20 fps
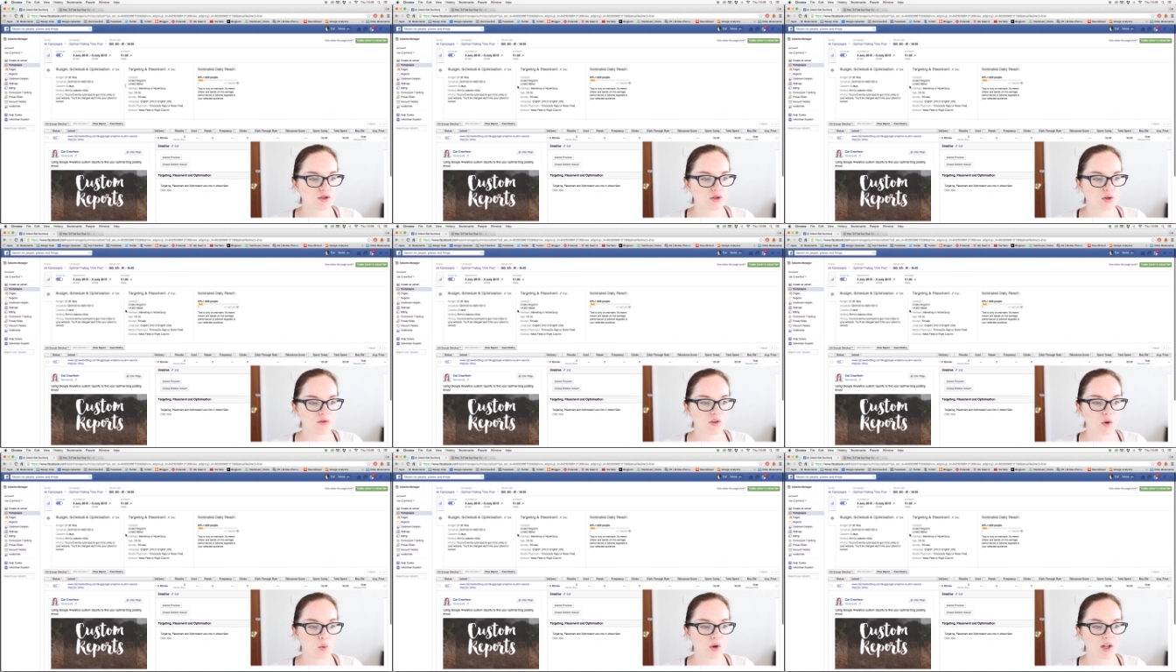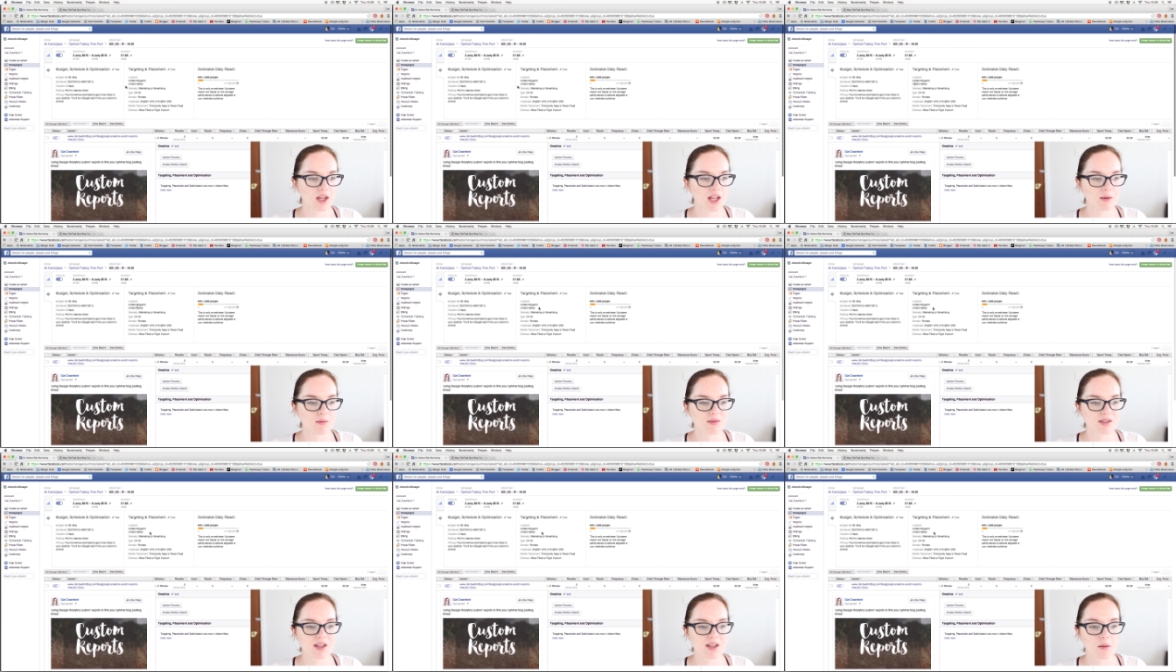So if you want to
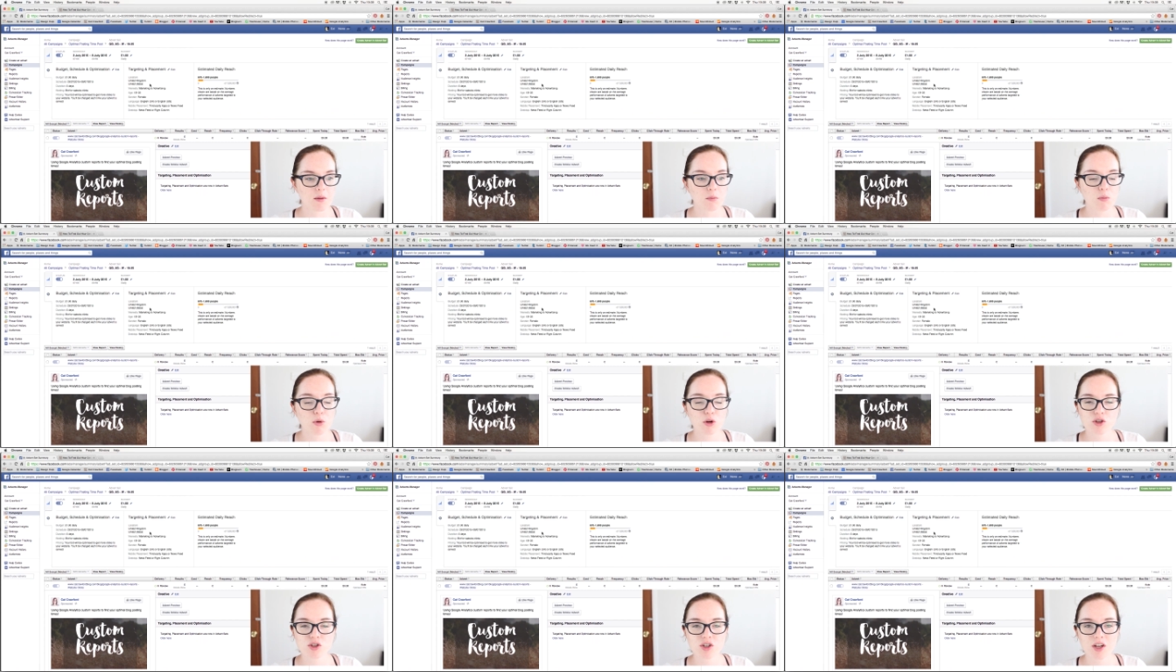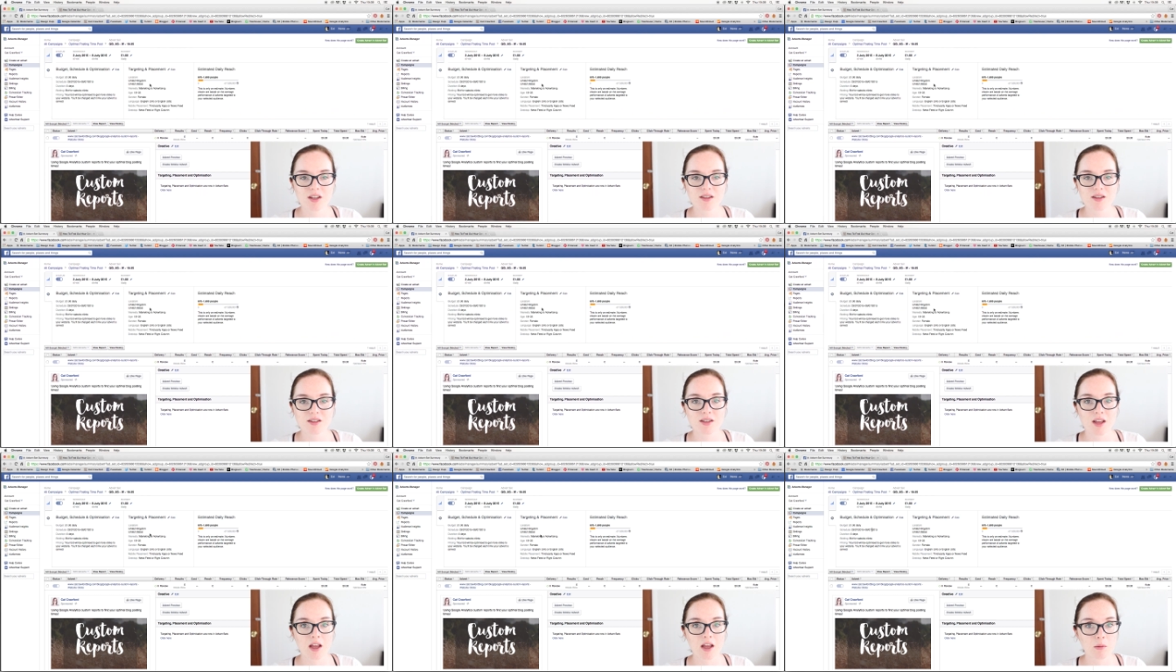keep the same budget,
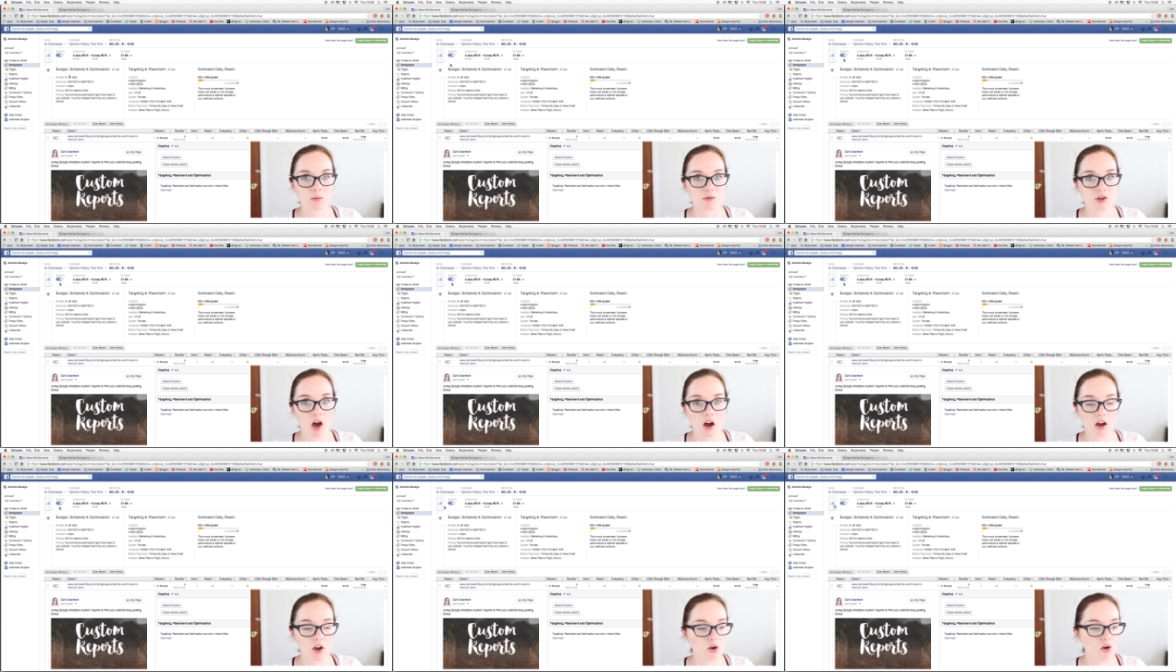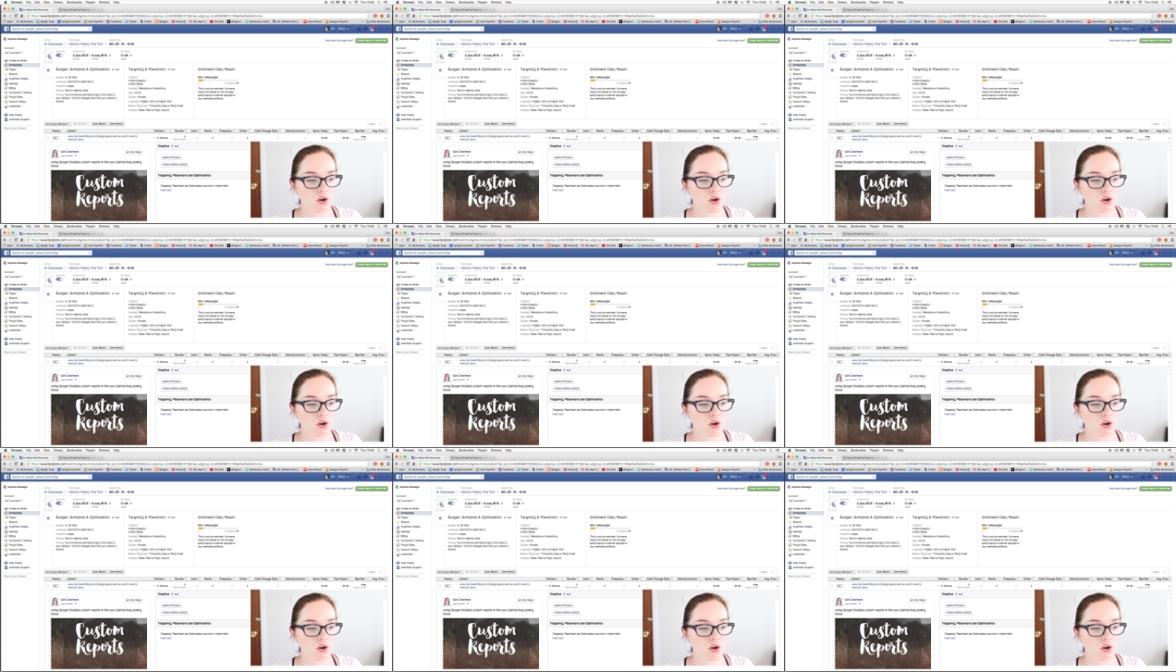the same target